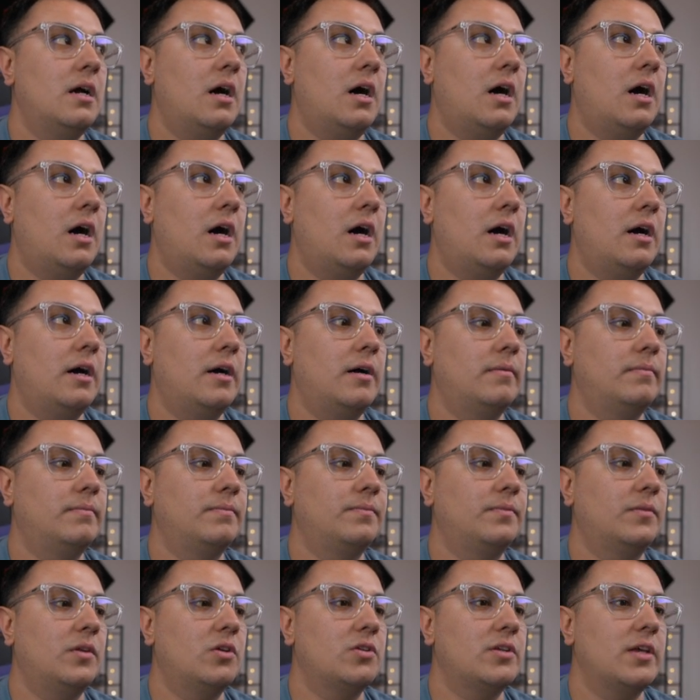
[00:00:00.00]

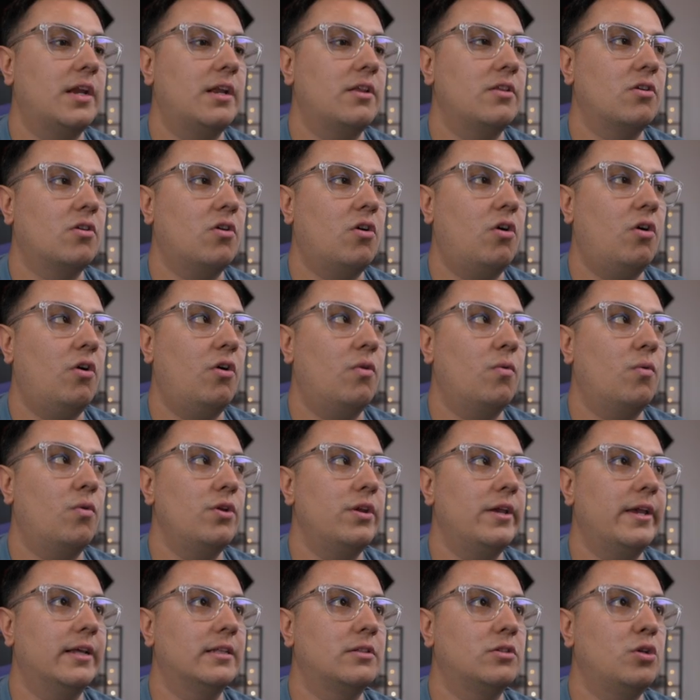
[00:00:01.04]
There's that other card where
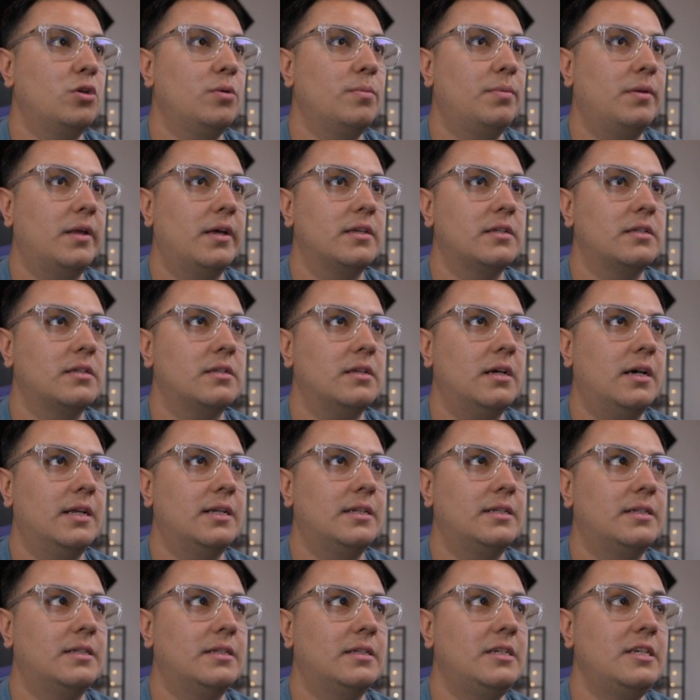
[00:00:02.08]
you get 2+ a
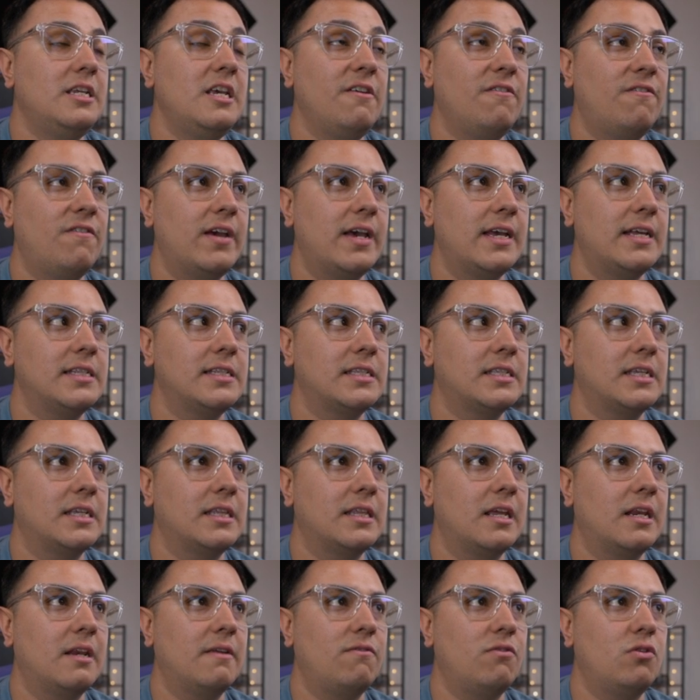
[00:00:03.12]
defense, and
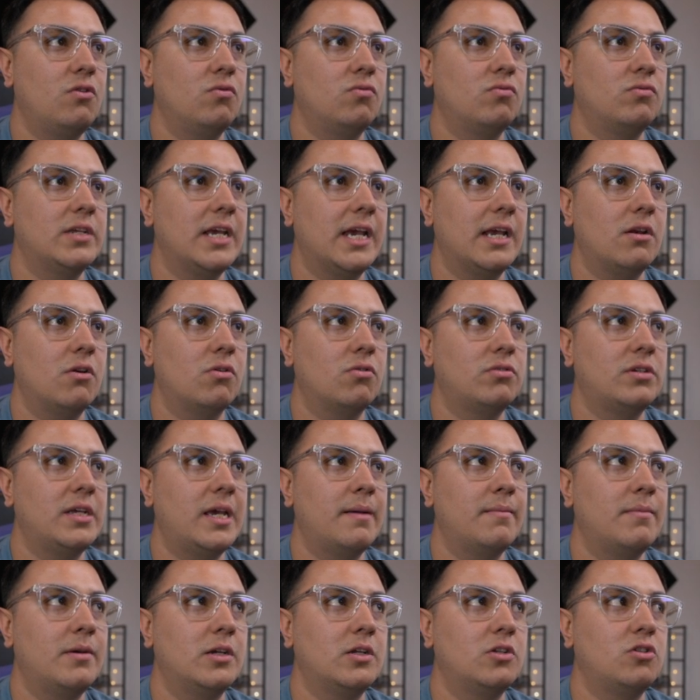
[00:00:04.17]
then if you take no
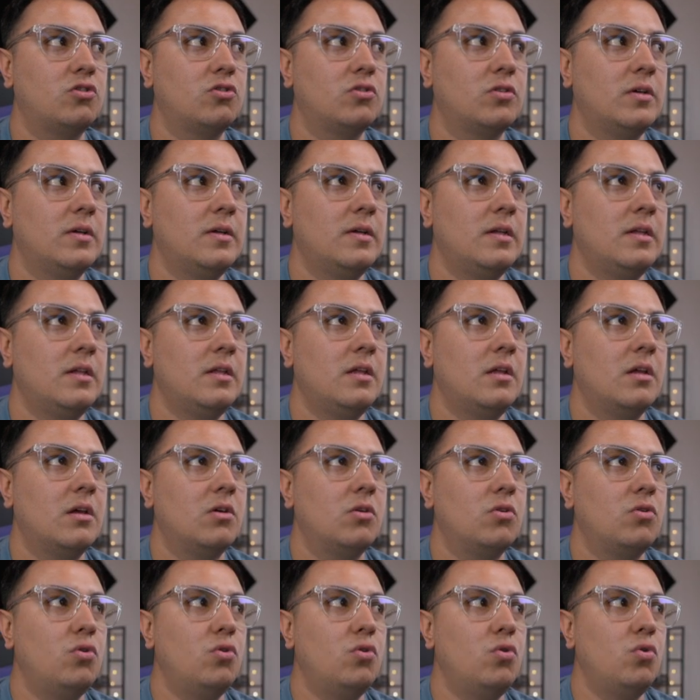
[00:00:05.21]
damage,
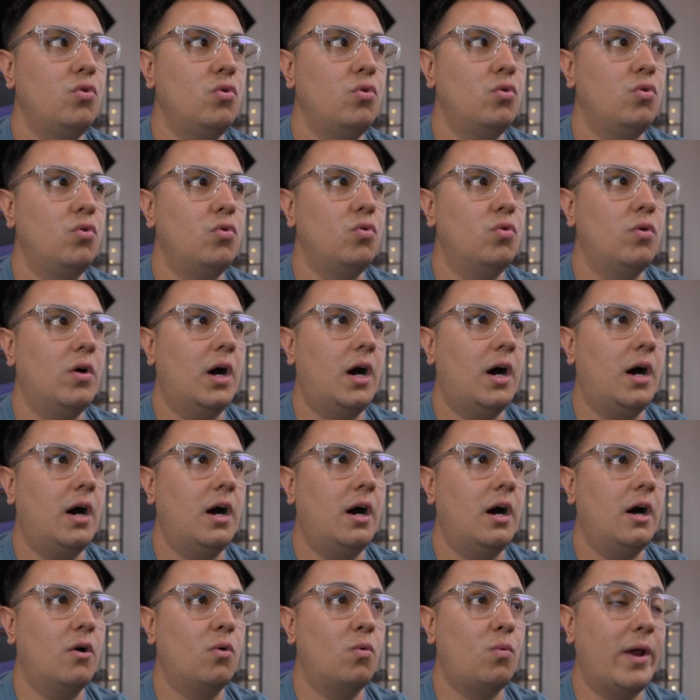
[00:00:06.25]
you
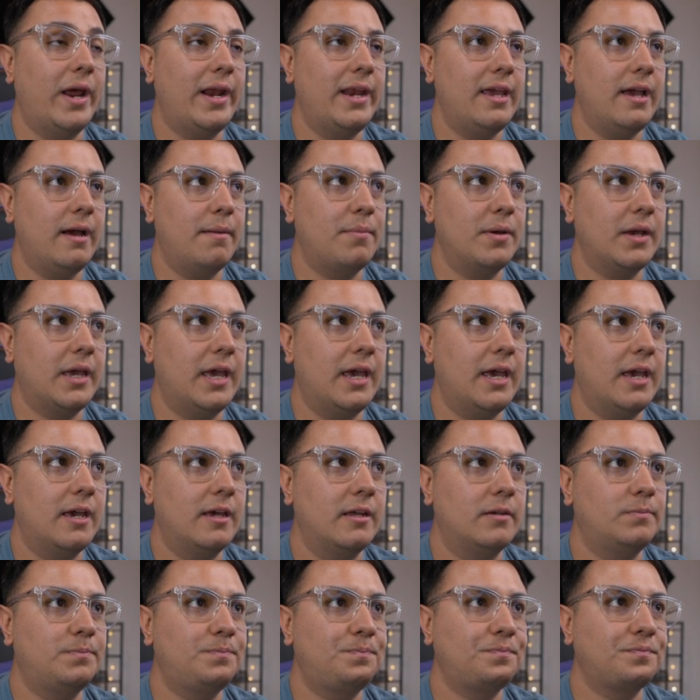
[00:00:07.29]
ready up
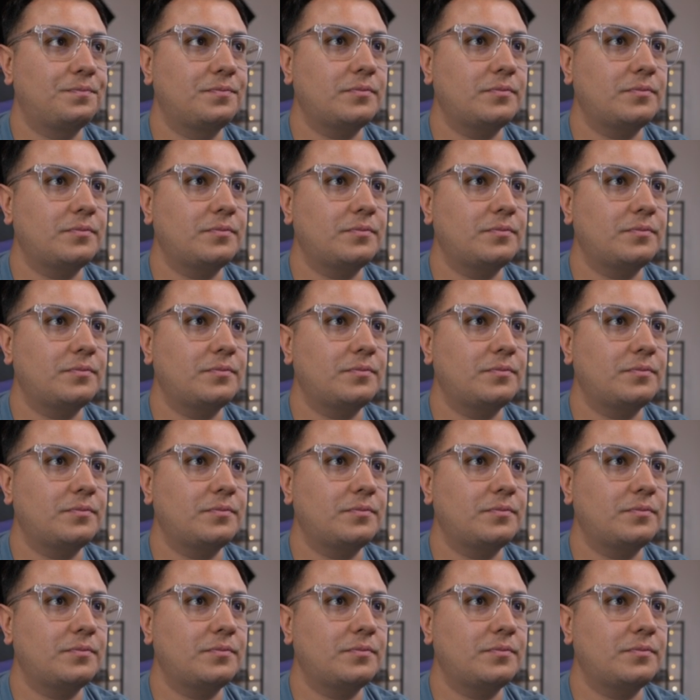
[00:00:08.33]
again.